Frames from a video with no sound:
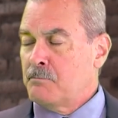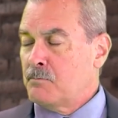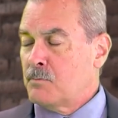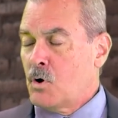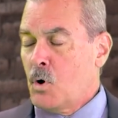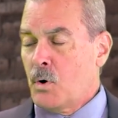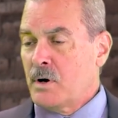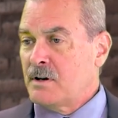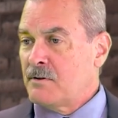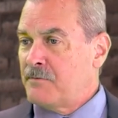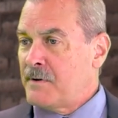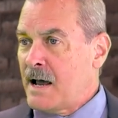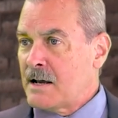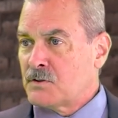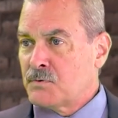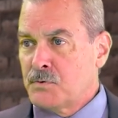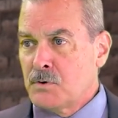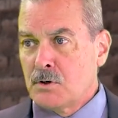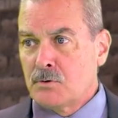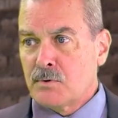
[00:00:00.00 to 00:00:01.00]
Going to
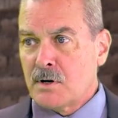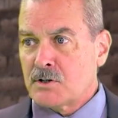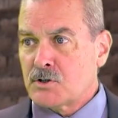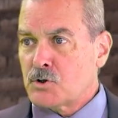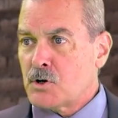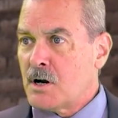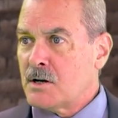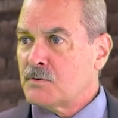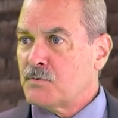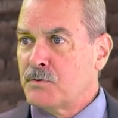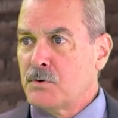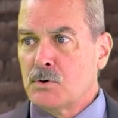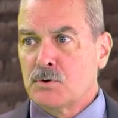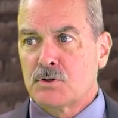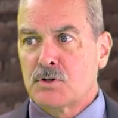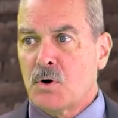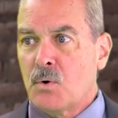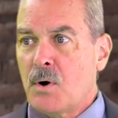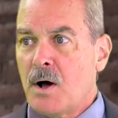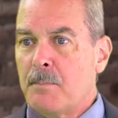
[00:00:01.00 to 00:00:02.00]
fast food restaurants, foods
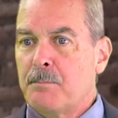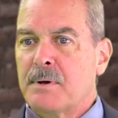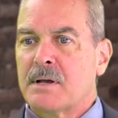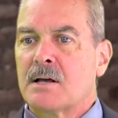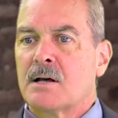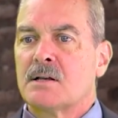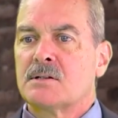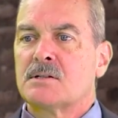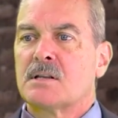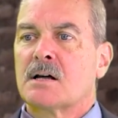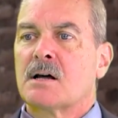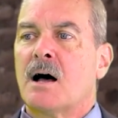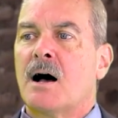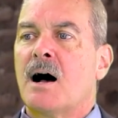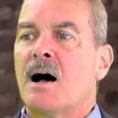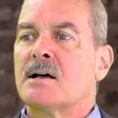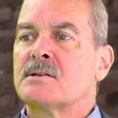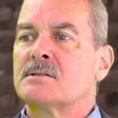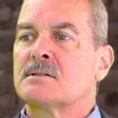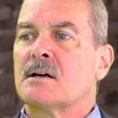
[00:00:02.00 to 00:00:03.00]
go up because the
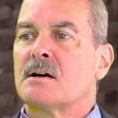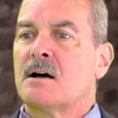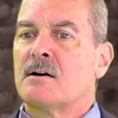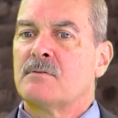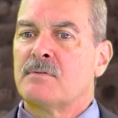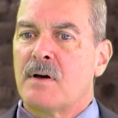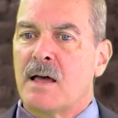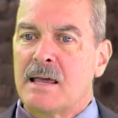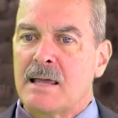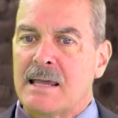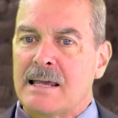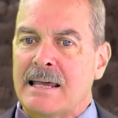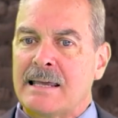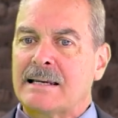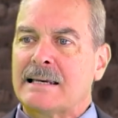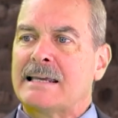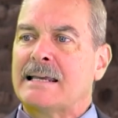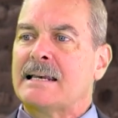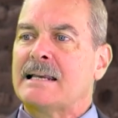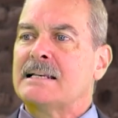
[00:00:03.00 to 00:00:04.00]
cost of
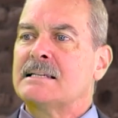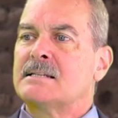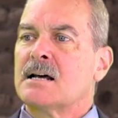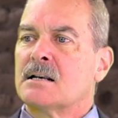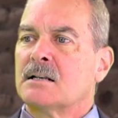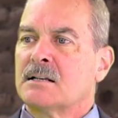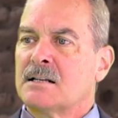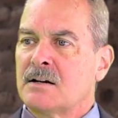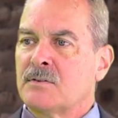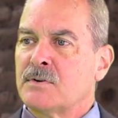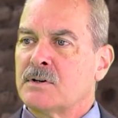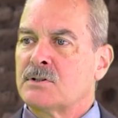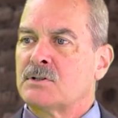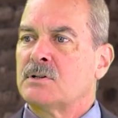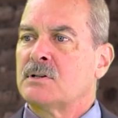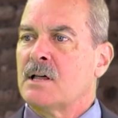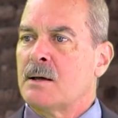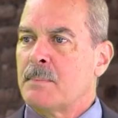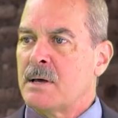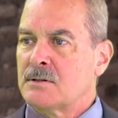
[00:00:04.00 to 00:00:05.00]
it getting delivered
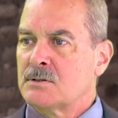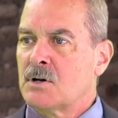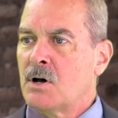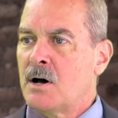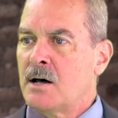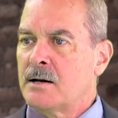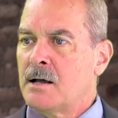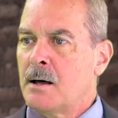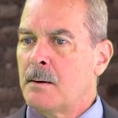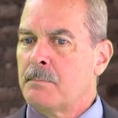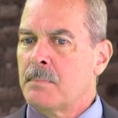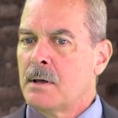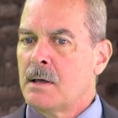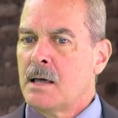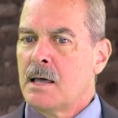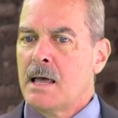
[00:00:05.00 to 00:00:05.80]
to them has gone up.